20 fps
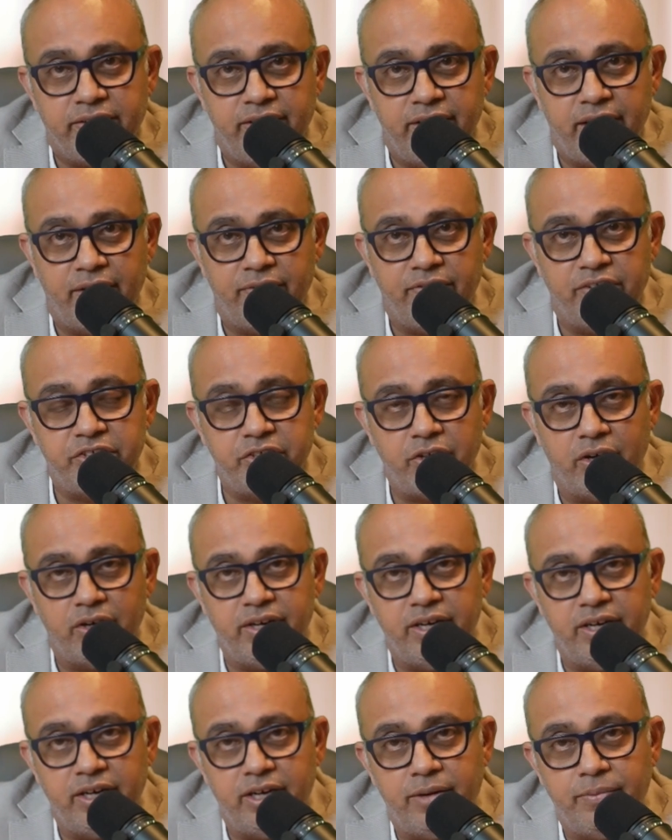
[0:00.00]
They have a short
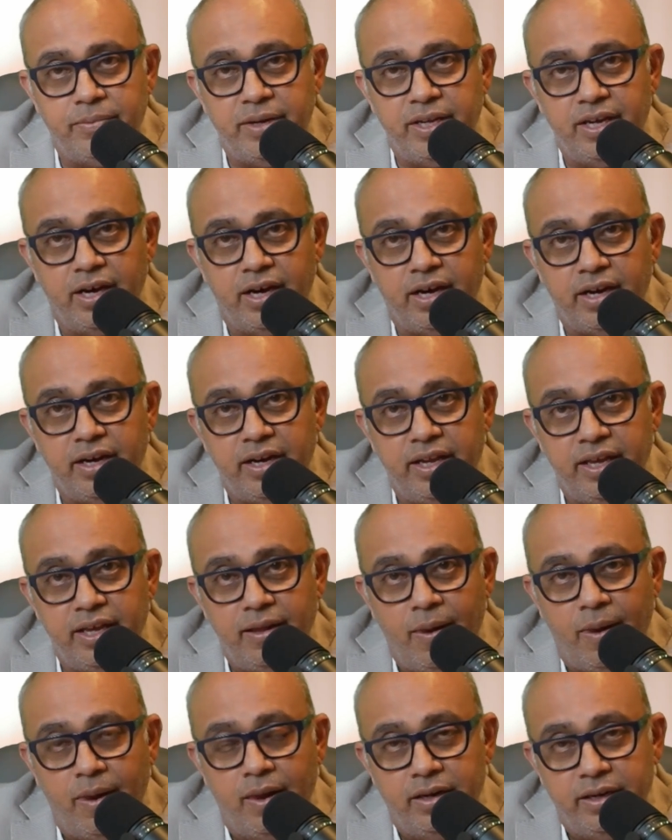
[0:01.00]
interrupting RNA
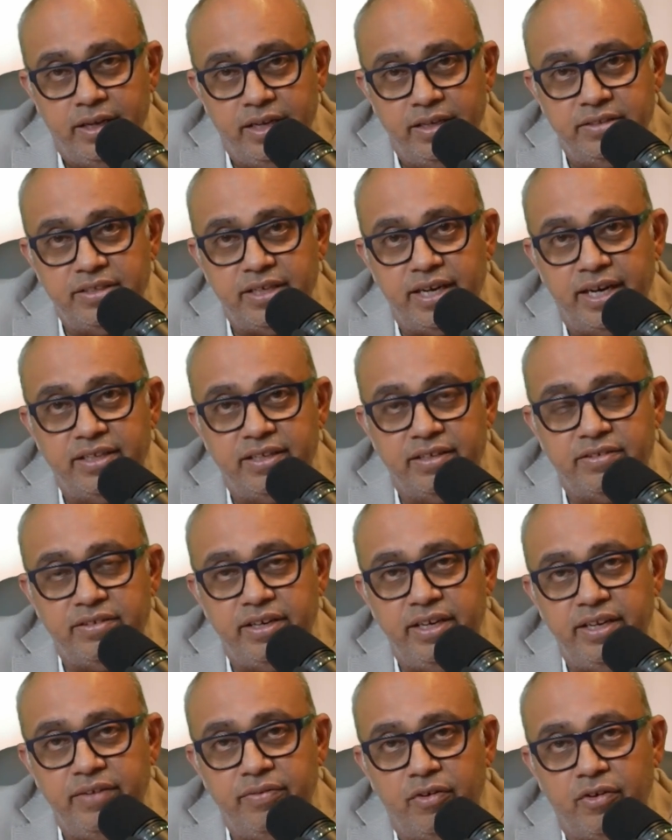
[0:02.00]
inside the
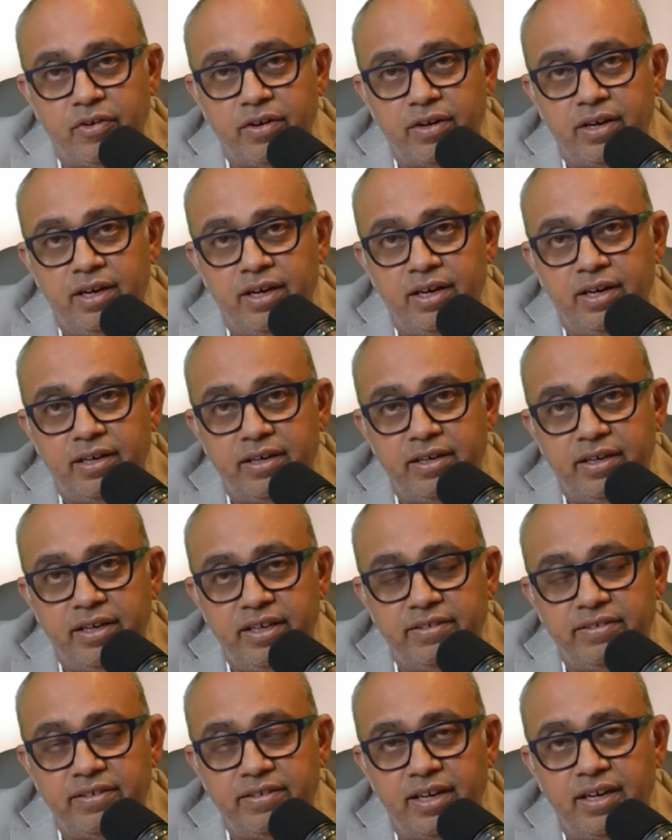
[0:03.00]
CD4 T
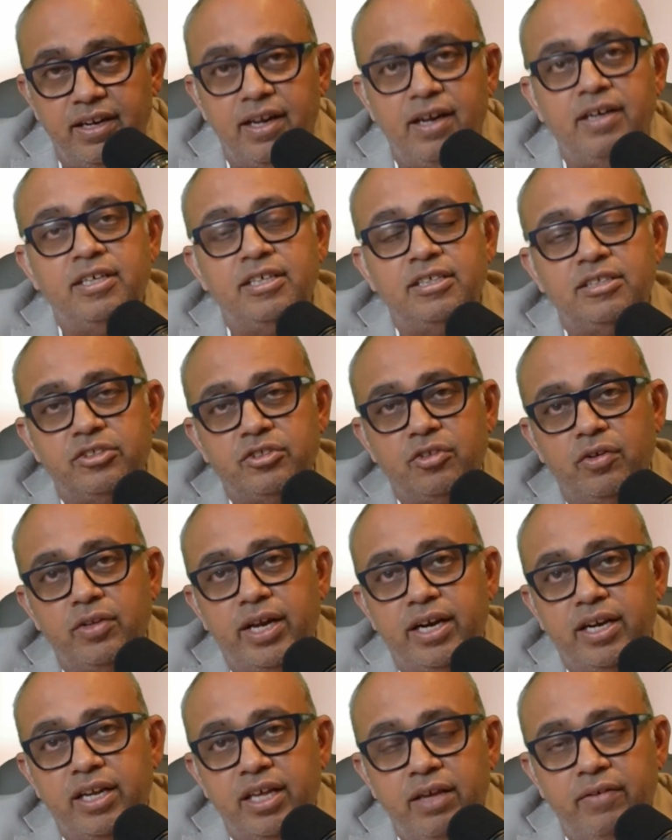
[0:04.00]
cell so
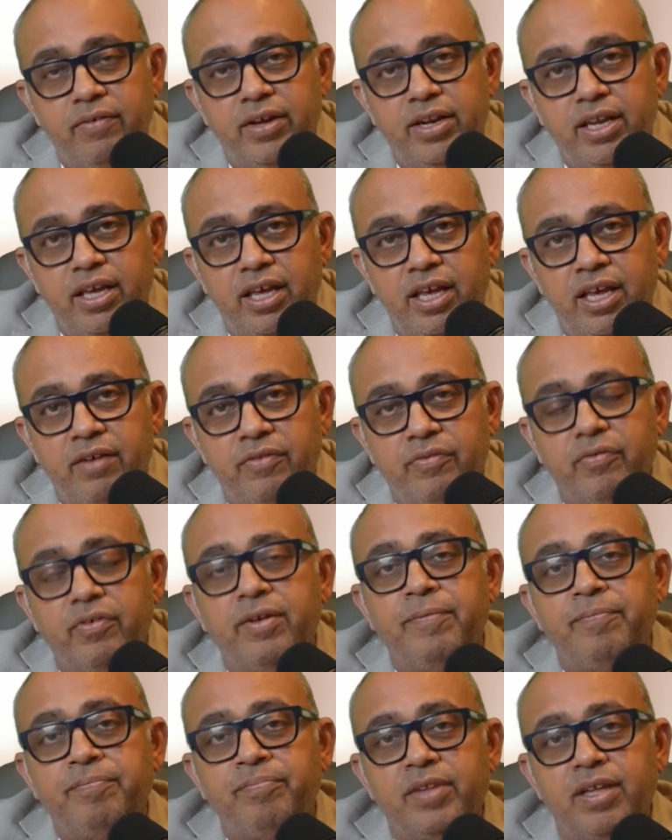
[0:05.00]
that even if
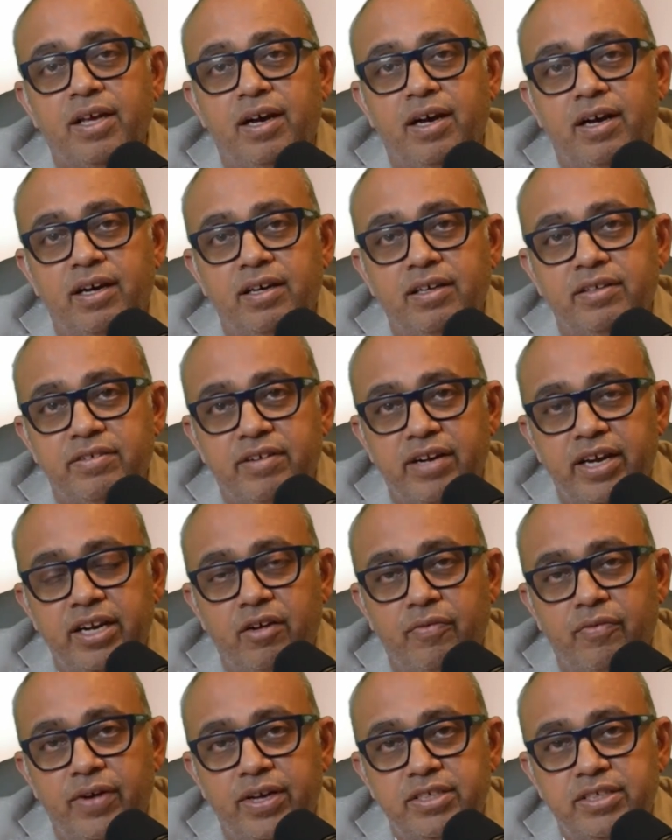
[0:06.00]
a strain
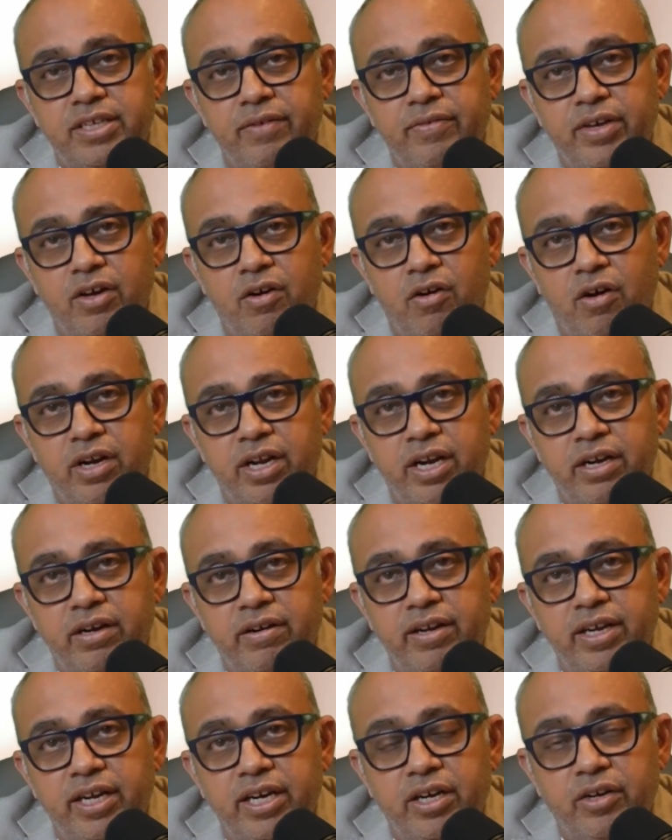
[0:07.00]
of HIV got
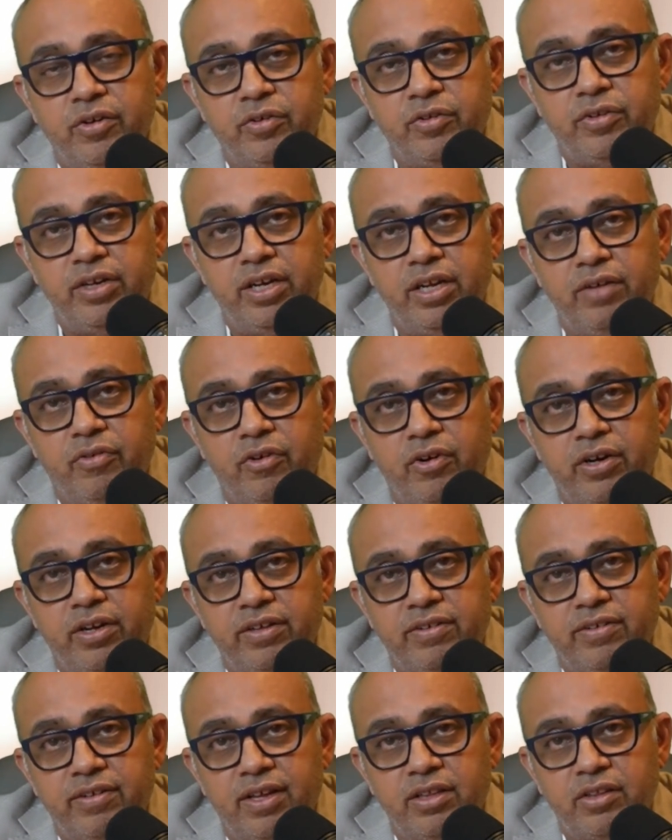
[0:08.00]
entry into CD4 T
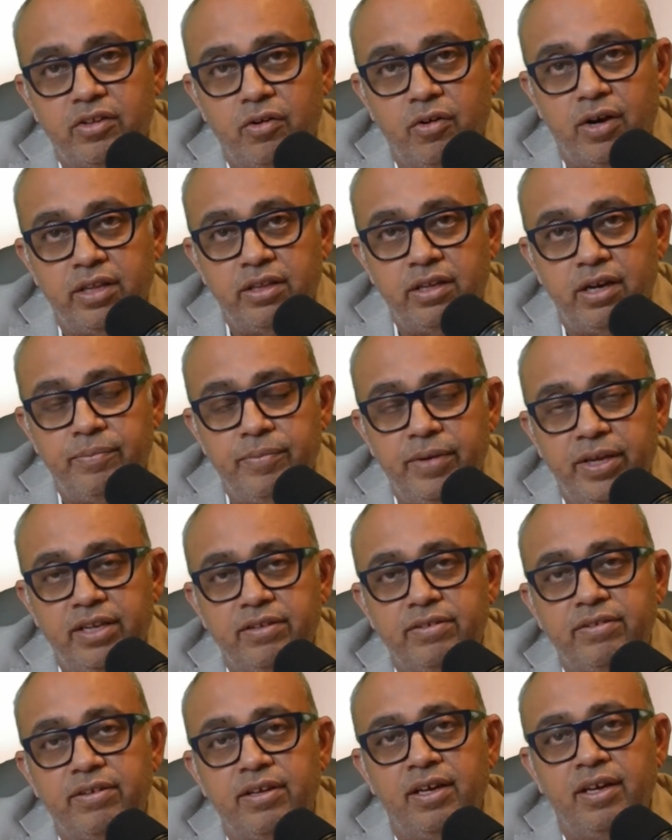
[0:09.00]
cell through other
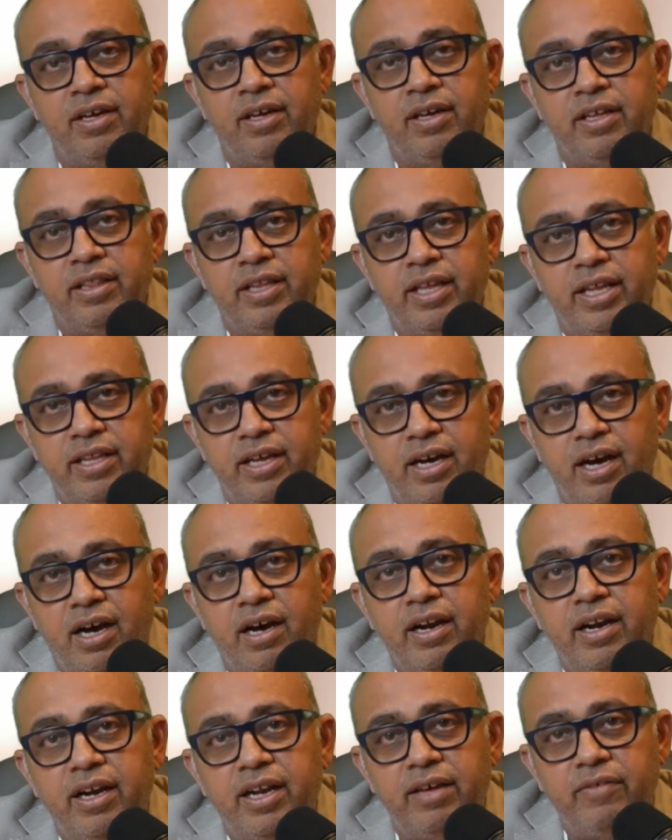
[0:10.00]
means, then the
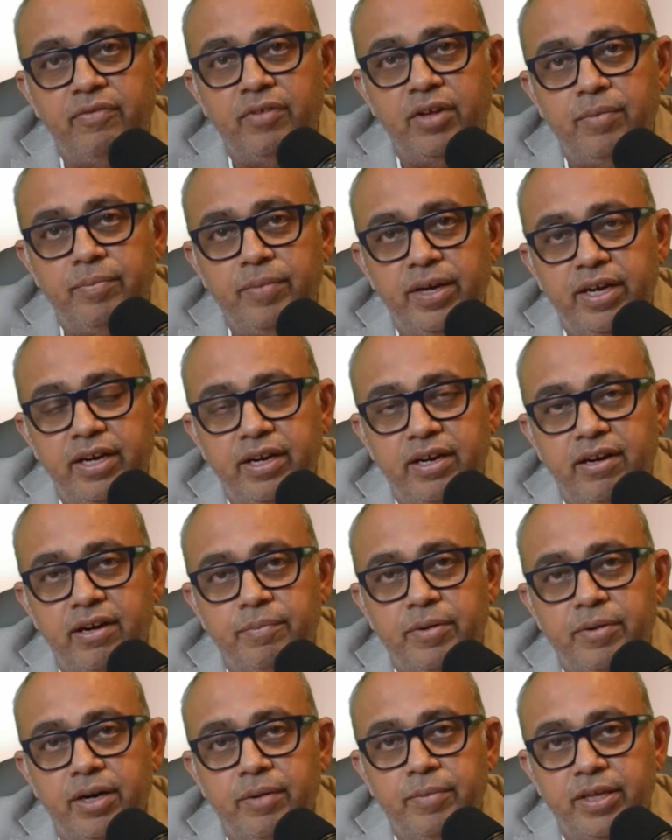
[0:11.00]
RNA will be
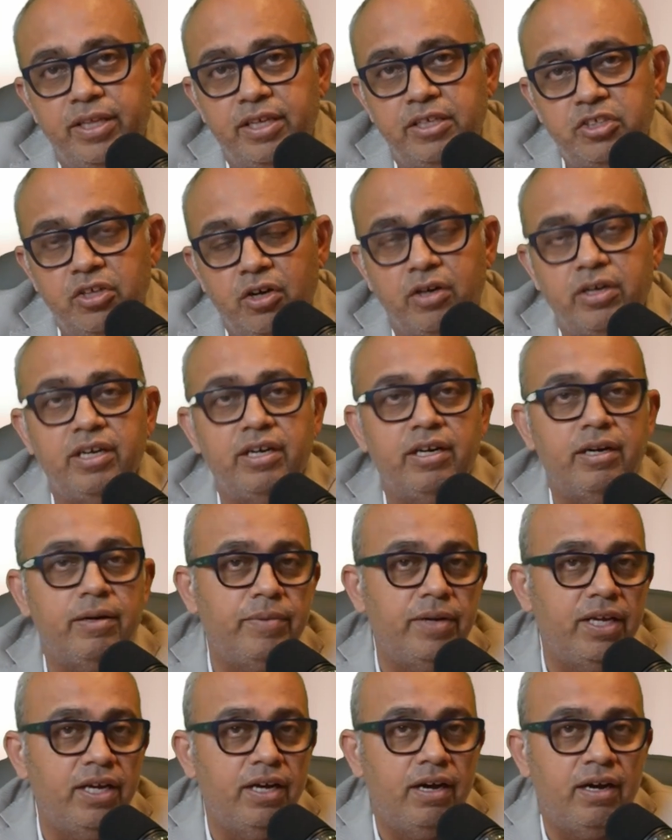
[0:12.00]
interrupted by the short
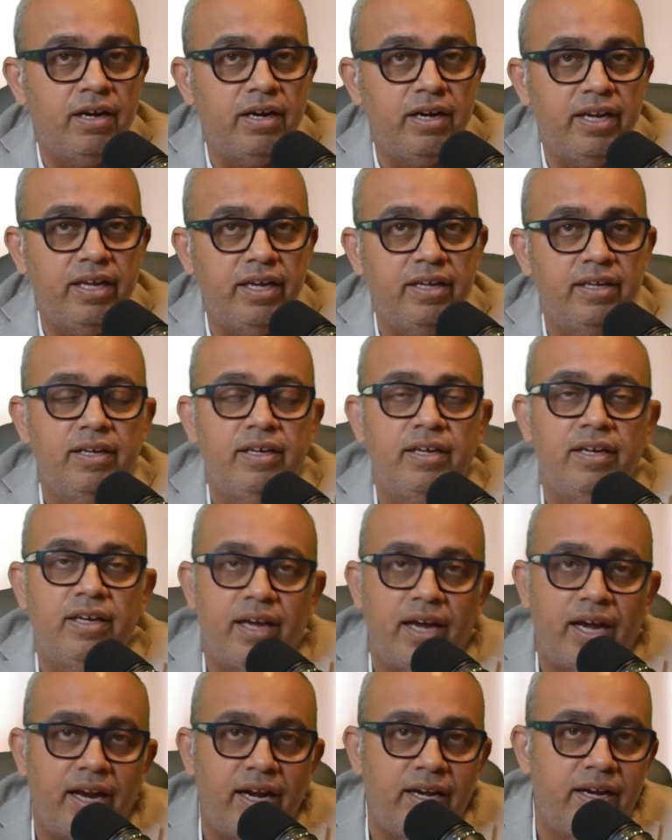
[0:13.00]
interrupting RNA,
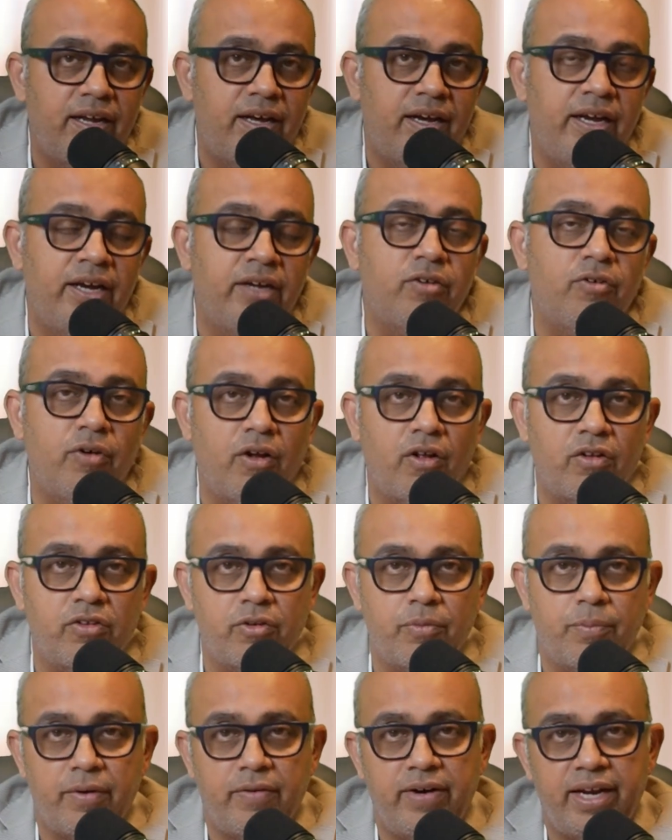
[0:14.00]
and it could also
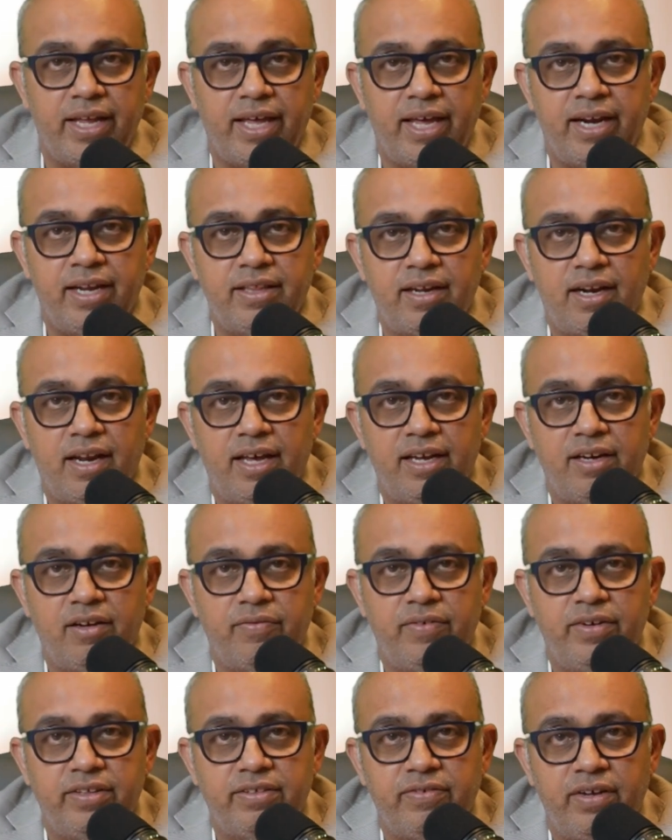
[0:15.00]
provide another line of
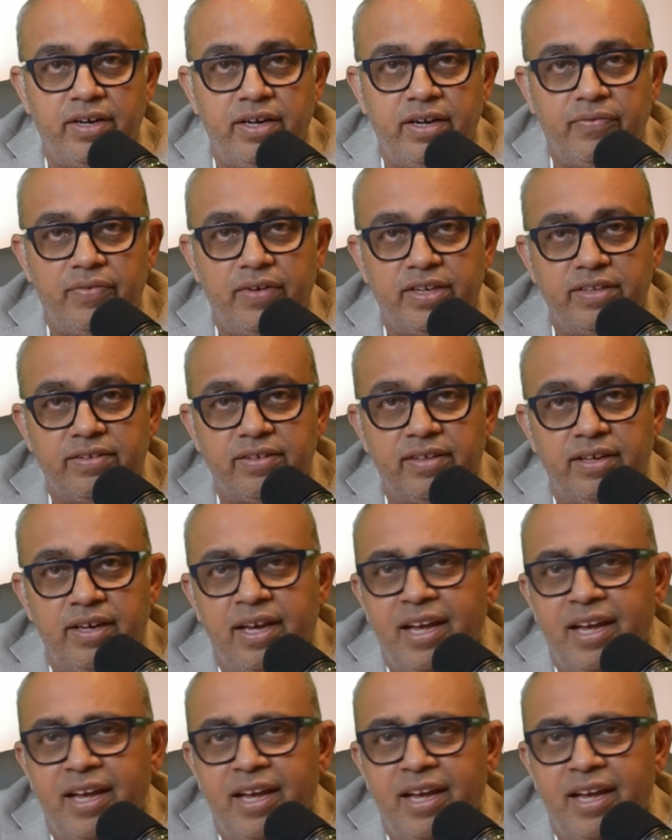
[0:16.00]
defense.